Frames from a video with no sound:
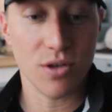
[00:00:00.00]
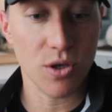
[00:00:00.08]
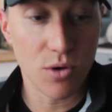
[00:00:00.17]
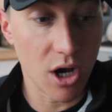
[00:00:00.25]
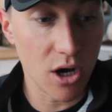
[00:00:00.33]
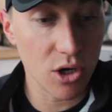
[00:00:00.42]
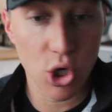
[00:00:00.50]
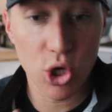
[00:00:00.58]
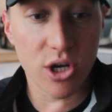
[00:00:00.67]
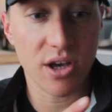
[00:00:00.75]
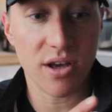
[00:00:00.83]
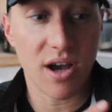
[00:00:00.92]
You can't
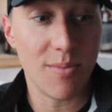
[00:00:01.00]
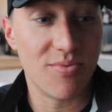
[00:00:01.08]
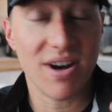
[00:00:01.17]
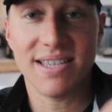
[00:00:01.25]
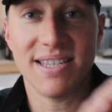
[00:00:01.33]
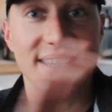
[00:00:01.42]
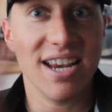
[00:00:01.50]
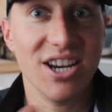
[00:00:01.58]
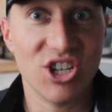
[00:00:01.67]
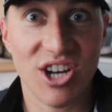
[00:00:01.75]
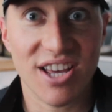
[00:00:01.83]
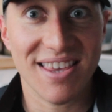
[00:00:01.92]
look at a
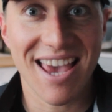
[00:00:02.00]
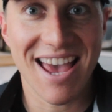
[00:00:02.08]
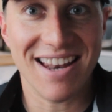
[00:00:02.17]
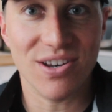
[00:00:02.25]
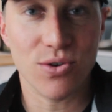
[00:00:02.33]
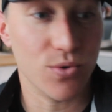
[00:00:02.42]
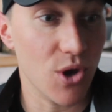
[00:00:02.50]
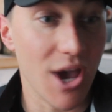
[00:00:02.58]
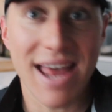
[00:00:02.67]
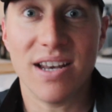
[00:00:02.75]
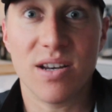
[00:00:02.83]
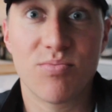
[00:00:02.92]
presentation at the end, or your
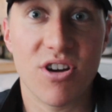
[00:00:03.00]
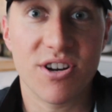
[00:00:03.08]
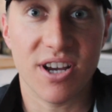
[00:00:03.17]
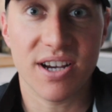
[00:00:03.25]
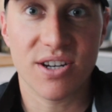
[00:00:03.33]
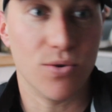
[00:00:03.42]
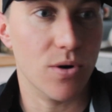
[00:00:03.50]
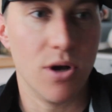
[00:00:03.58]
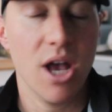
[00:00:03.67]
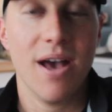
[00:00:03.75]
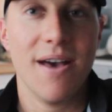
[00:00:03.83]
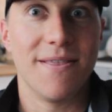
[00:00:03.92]
end product, or
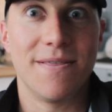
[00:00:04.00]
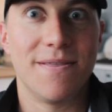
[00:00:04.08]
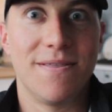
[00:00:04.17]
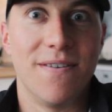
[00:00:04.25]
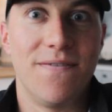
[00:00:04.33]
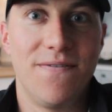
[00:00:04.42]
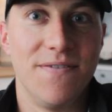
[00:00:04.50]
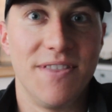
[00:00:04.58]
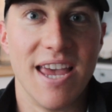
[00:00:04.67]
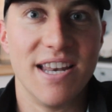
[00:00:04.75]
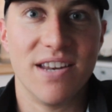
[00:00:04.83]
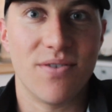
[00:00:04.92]

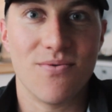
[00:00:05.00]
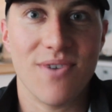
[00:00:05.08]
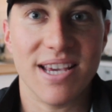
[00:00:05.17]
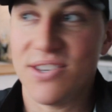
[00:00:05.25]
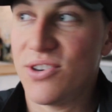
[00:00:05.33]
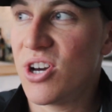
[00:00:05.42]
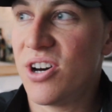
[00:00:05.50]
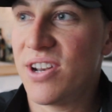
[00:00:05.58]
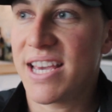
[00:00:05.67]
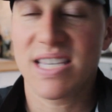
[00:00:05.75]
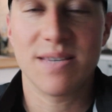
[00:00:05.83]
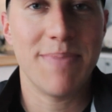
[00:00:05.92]
the end of a race. You
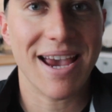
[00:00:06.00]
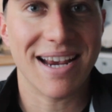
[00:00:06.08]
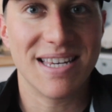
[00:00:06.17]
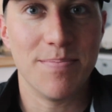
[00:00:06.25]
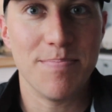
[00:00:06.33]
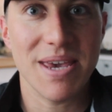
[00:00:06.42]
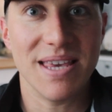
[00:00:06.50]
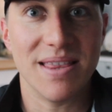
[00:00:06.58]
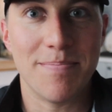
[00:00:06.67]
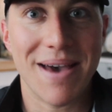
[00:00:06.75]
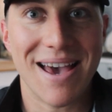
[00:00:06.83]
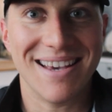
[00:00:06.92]
can't expect to be
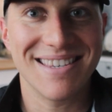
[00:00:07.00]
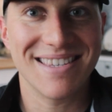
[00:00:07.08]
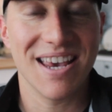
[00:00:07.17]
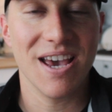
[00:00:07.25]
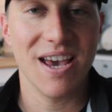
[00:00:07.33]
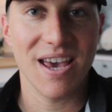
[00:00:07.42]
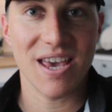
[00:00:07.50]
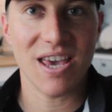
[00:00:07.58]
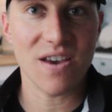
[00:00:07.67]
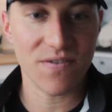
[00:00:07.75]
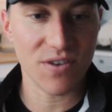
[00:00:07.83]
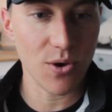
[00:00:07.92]
the best
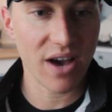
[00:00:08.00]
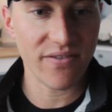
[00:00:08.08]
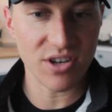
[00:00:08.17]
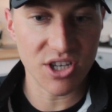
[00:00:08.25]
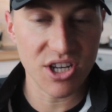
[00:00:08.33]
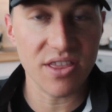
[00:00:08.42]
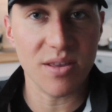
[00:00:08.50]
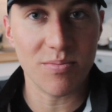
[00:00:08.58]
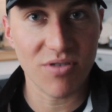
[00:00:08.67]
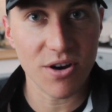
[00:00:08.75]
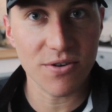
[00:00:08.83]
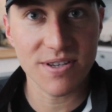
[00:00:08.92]
if you haven't done the
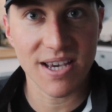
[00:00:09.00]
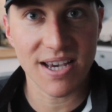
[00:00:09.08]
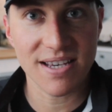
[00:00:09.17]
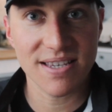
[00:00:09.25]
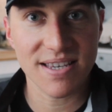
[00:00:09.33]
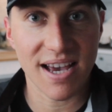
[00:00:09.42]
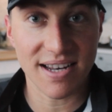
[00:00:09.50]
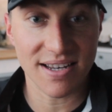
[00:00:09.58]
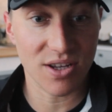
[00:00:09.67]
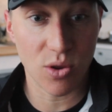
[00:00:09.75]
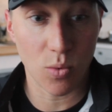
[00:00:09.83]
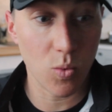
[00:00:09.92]
process
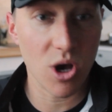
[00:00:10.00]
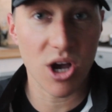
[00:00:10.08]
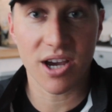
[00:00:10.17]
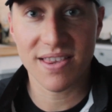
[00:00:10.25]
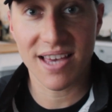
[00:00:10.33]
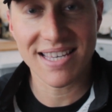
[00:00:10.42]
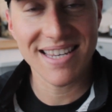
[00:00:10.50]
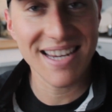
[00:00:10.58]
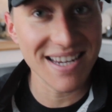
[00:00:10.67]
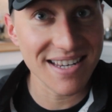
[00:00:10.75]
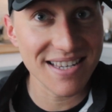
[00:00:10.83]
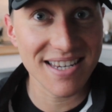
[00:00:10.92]
and the work that's
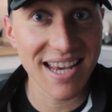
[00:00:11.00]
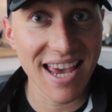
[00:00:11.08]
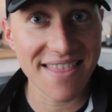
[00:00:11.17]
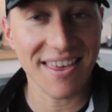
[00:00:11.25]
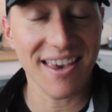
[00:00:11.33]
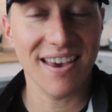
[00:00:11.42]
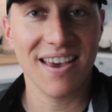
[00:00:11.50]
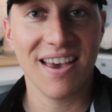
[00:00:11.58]
needed to get there.